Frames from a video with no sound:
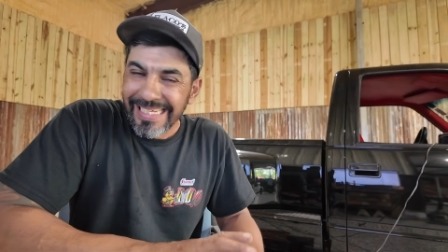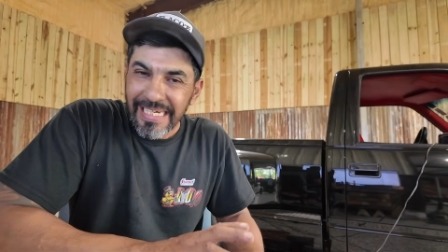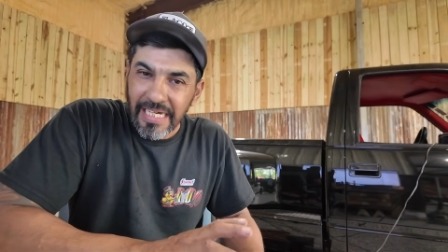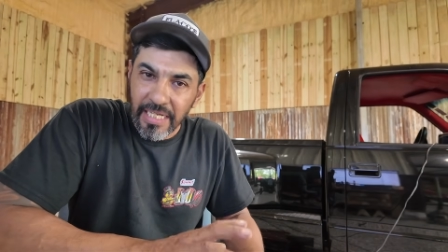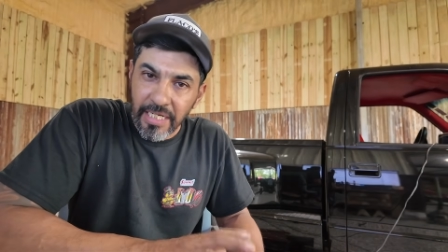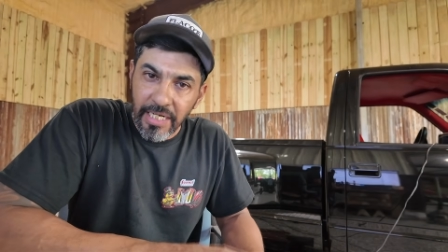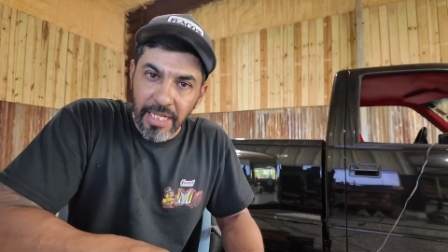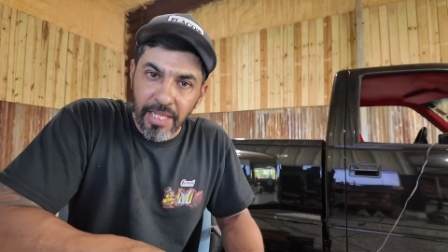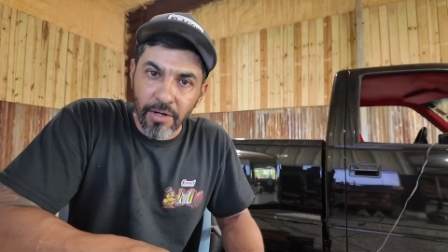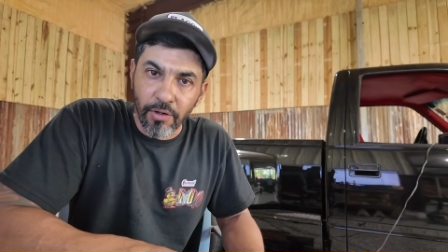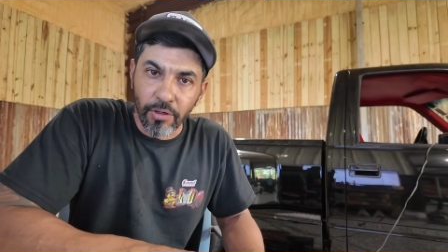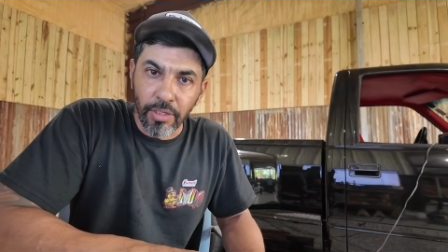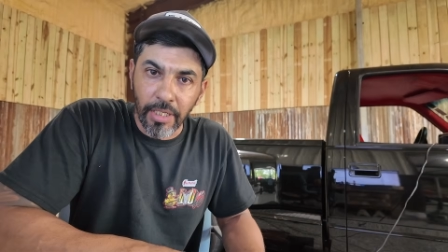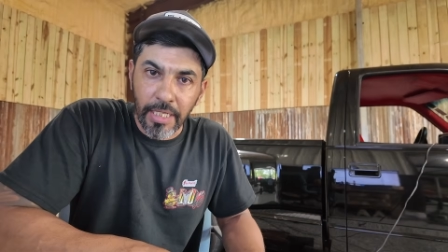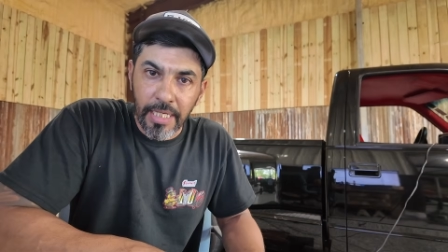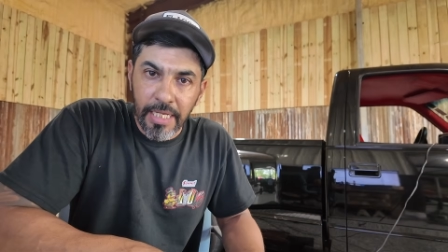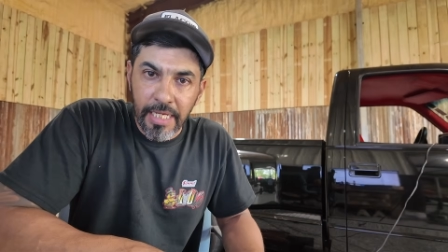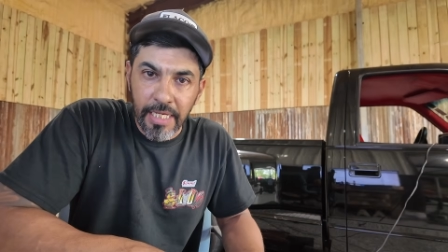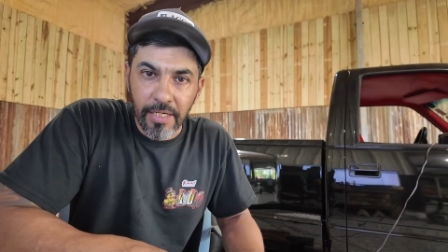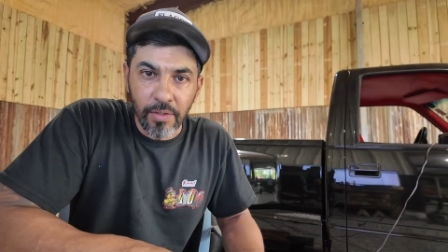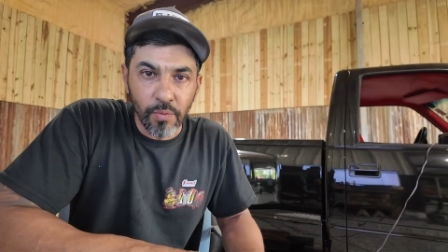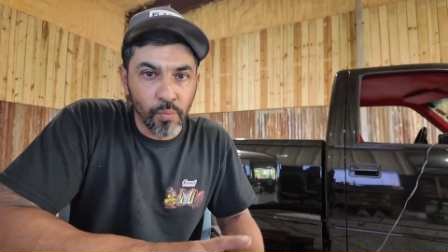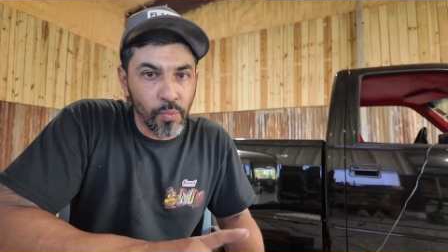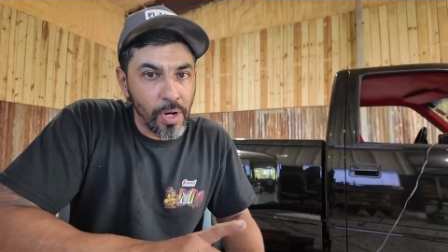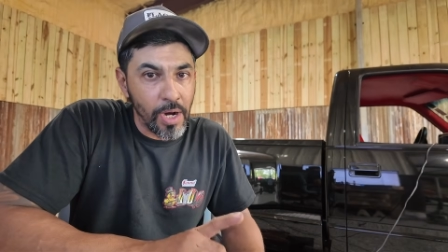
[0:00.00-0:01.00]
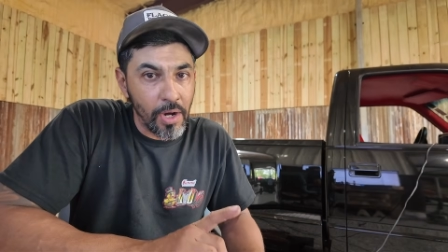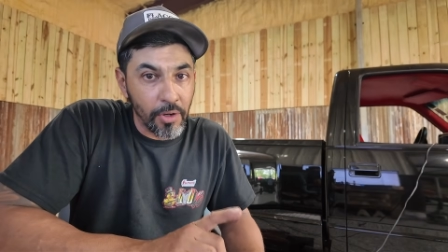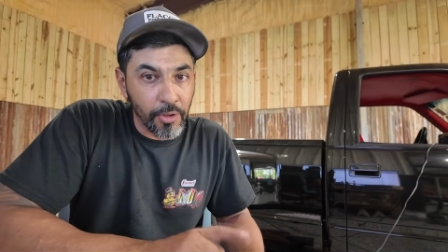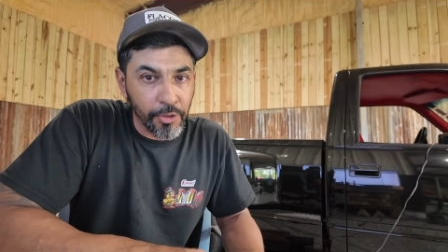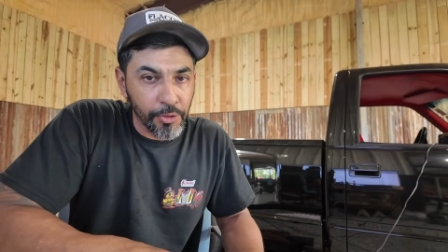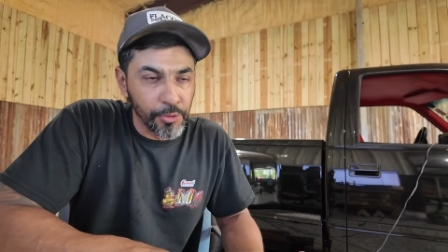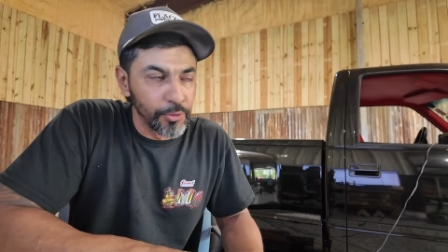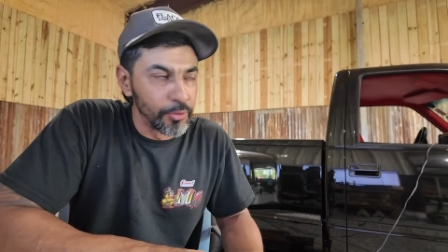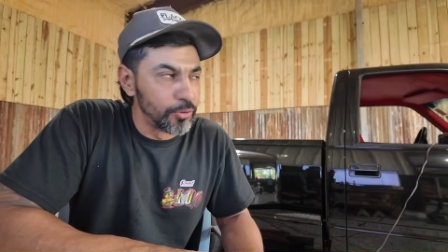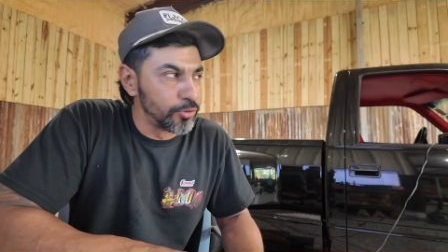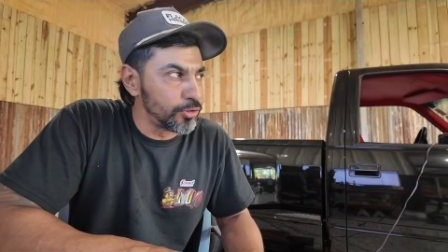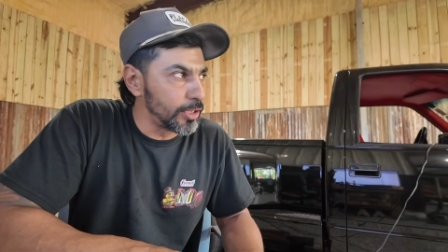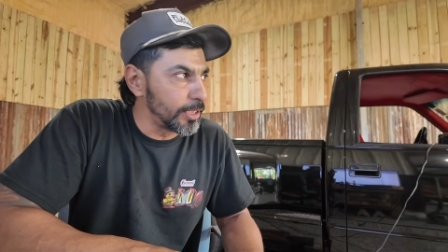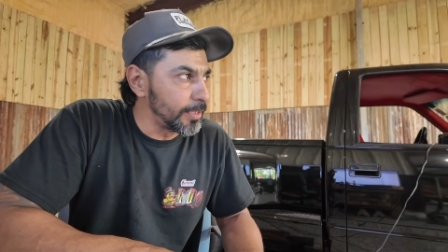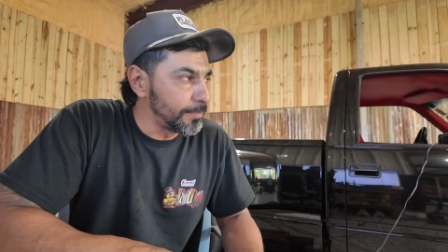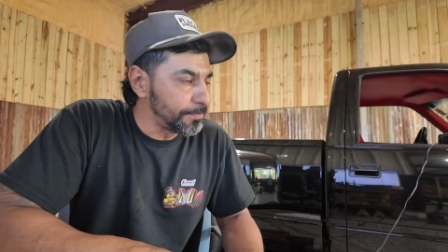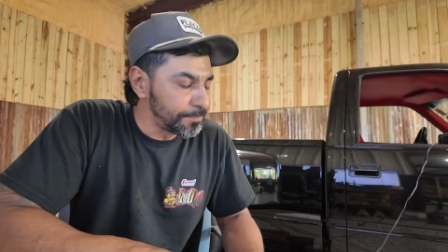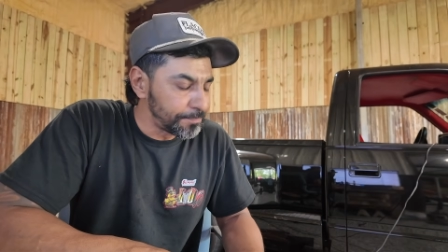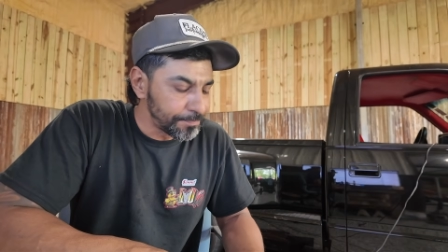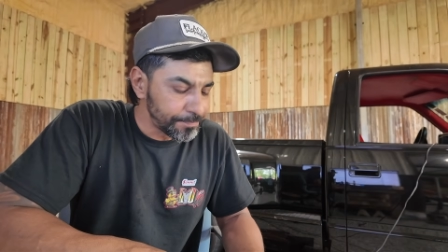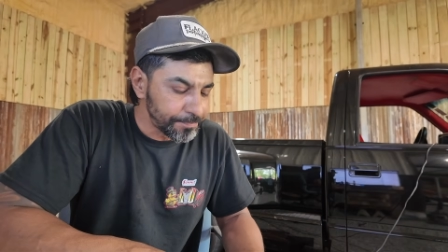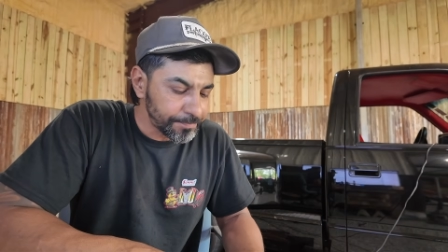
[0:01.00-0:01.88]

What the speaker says: little lean while cruising,